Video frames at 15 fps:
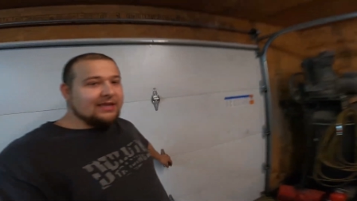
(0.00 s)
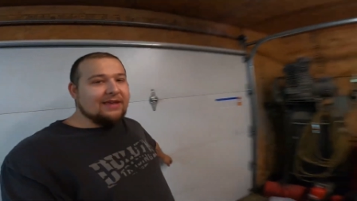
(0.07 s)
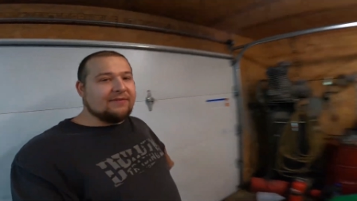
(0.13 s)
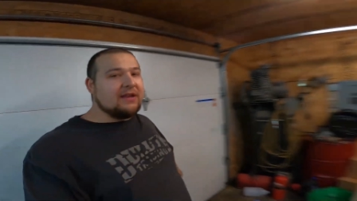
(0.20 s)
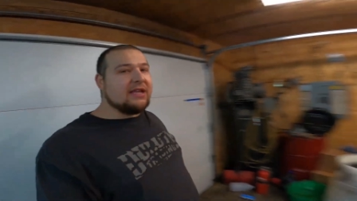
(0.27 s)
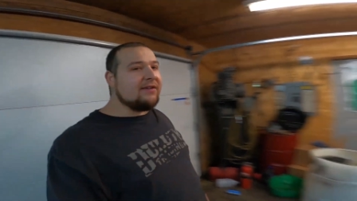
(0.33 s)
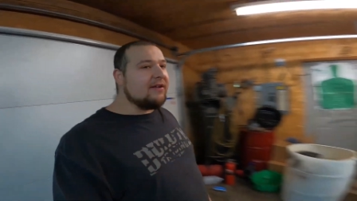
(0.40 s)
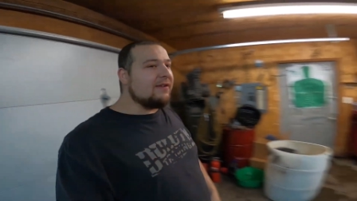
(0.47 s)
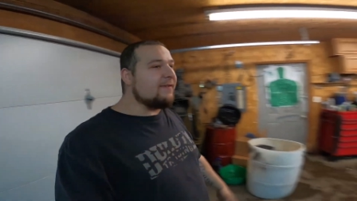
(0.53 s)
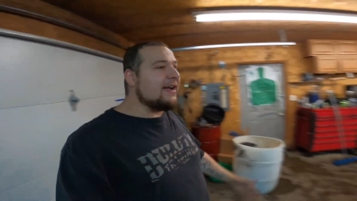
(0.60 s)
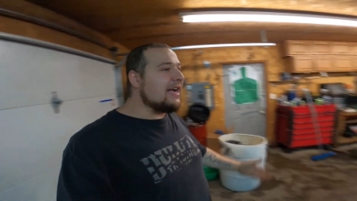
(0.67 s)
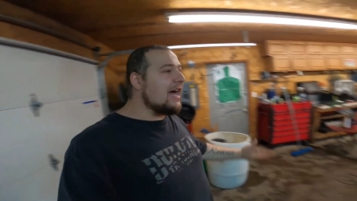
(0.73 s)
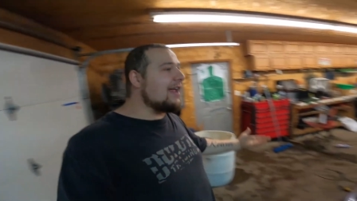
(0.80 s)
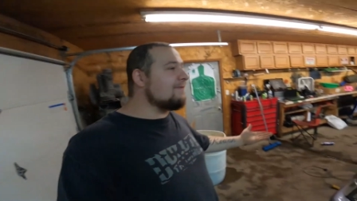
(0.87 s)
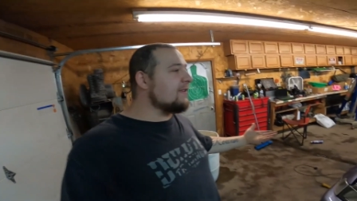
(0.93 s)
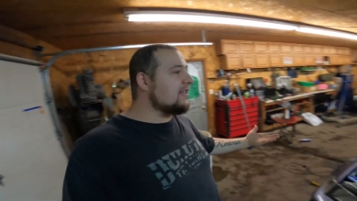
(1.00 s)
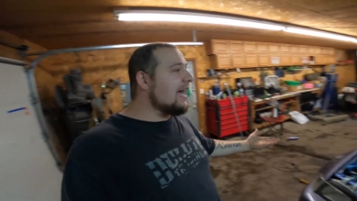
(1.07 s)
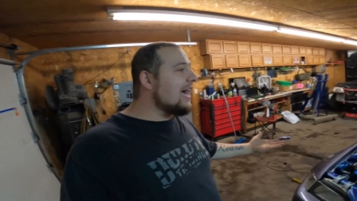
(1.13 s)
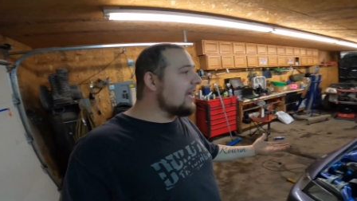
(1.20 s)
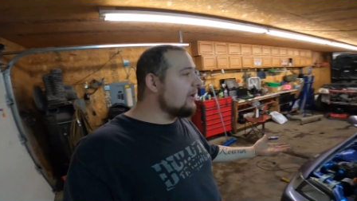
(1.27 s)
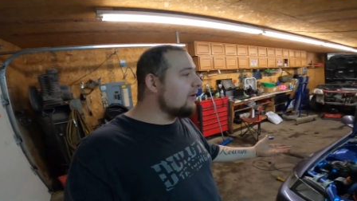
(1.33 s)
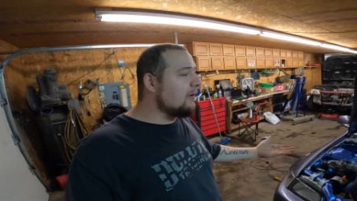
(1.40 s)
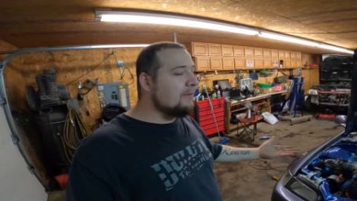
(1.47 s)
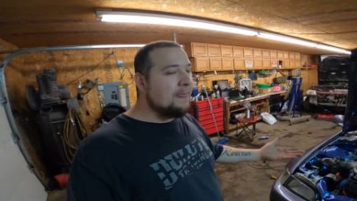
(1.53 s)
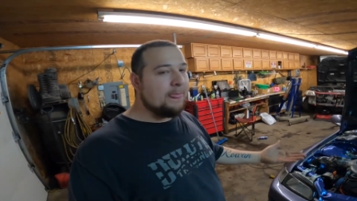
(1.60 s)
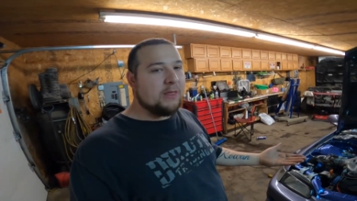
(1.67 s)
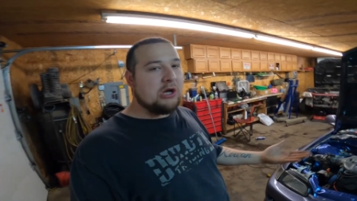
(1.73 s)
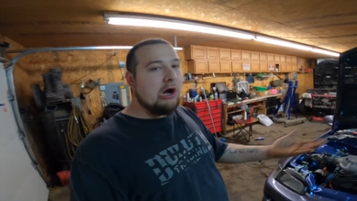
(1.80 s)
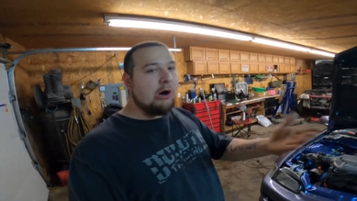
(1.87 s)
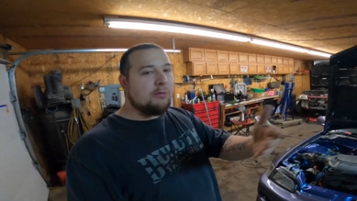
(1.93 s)
Even if I got off the dyno,
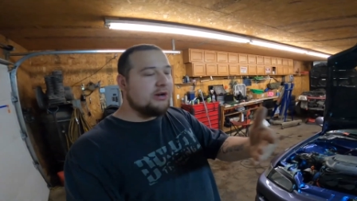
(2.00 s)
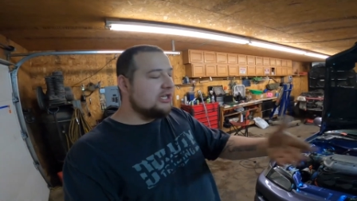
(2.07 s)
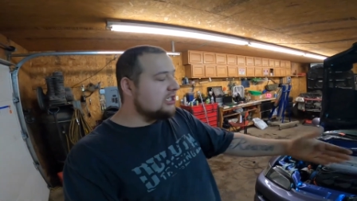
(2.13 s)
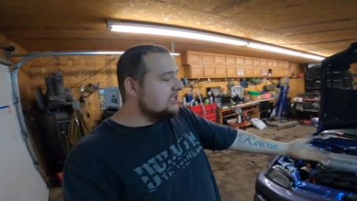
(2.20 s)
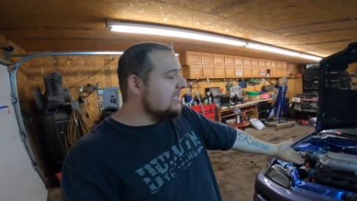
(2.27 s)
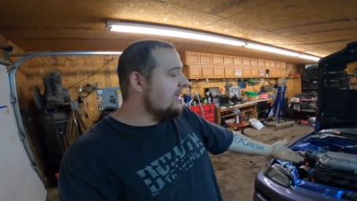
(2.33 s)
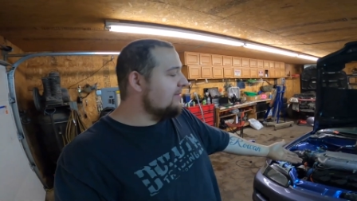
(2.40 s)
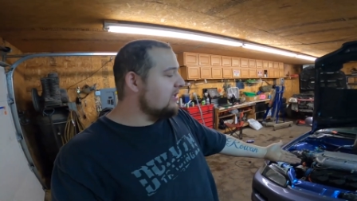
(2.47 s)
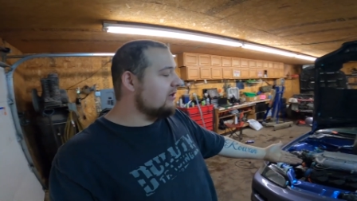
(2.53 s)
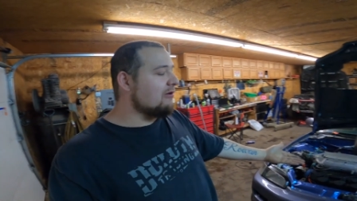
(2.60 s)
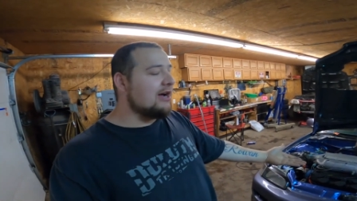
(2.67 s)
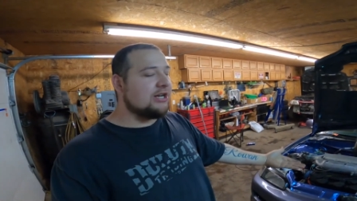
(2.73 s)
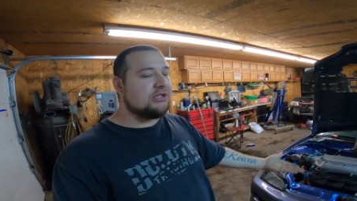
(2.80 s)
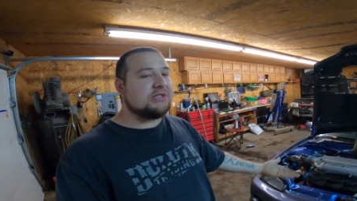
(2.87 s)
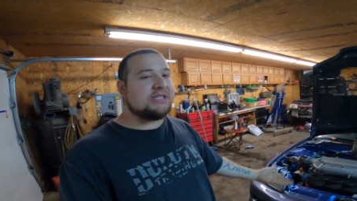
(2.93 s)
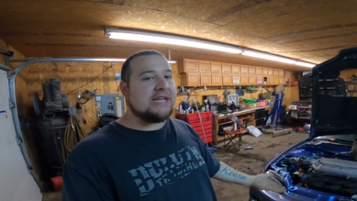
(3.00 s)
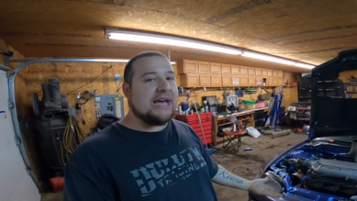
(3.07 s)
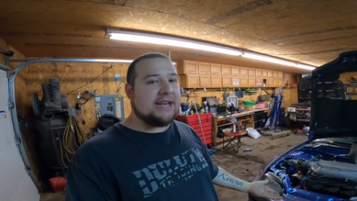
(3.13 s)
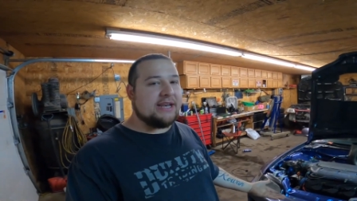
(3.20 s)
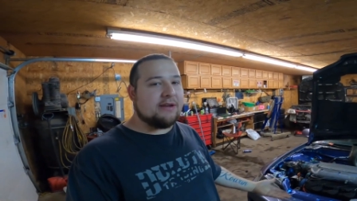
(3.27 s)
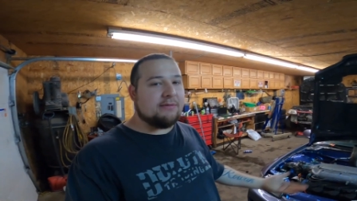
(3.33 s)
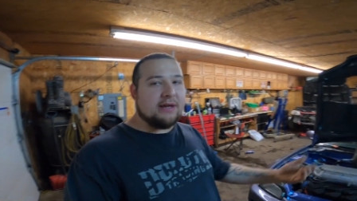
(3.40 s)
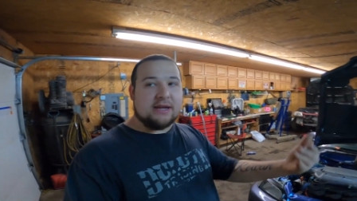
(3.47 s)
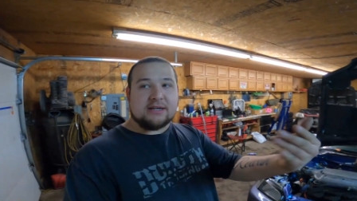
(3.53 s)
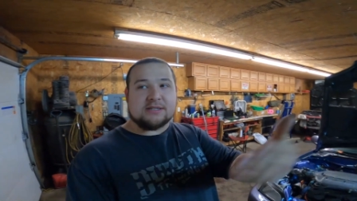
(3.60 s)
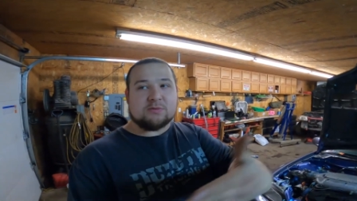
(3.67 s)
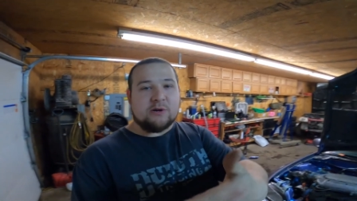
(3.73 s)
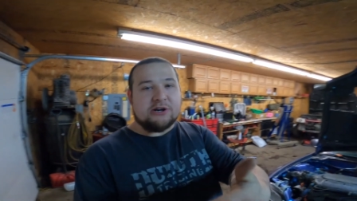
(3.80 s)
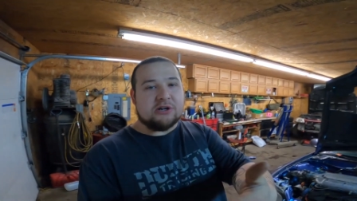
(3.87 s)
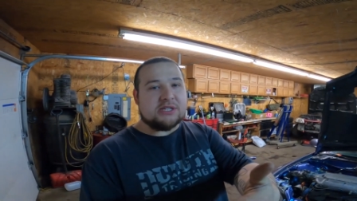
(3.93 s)
the car would have just came in the garage and sat anyway
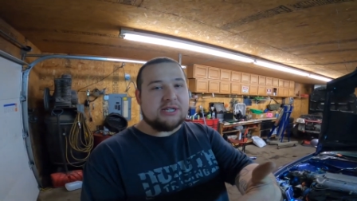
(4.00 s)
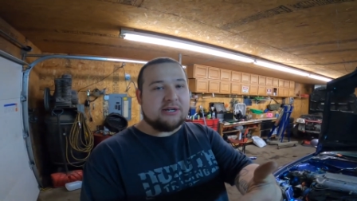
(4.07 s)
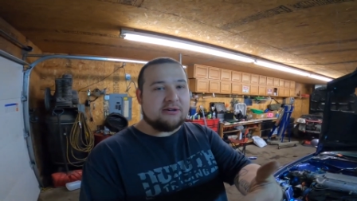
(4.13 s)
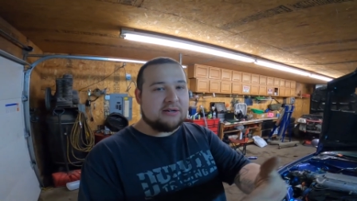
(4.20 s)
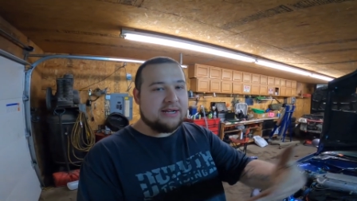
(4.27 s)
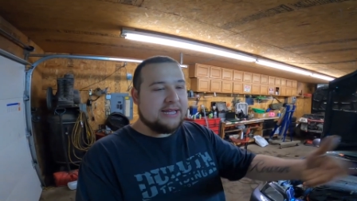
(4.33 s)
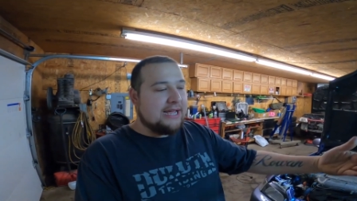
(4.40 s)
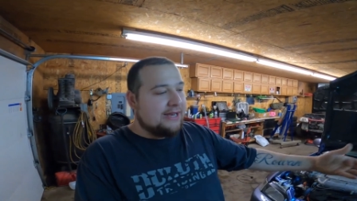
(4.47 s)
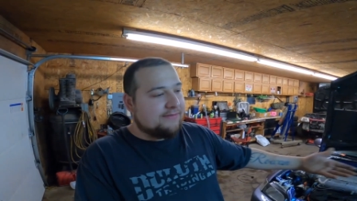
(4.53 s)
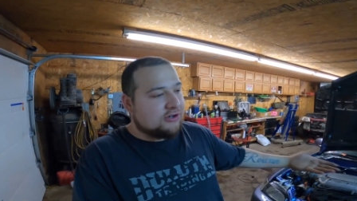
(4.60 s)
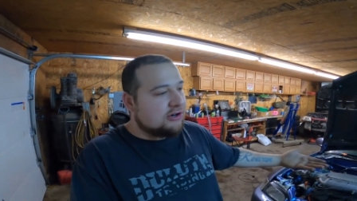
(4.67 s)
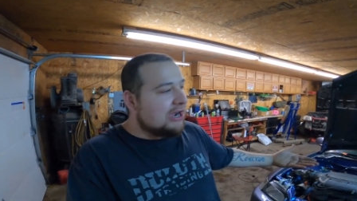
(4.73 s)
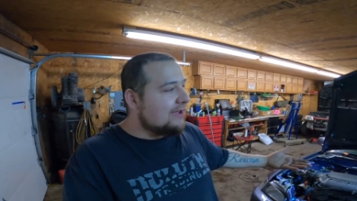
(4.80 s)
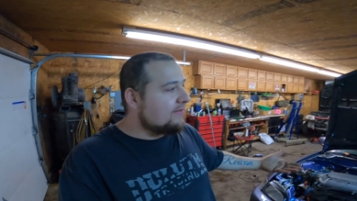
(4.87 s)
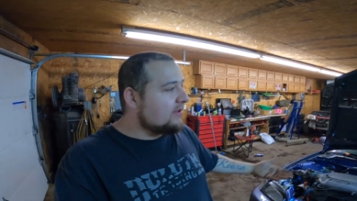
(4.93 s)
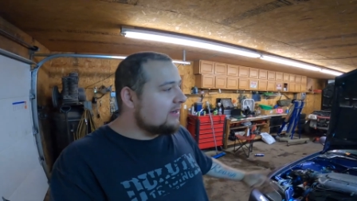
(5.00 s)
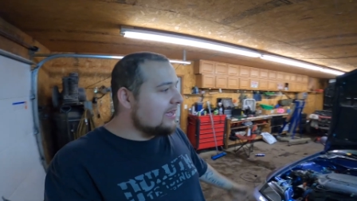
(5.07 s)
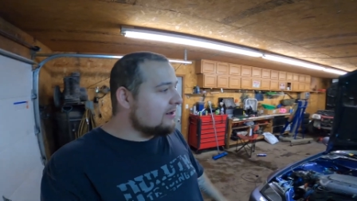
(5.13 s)
because winter's here. I can't even drive it.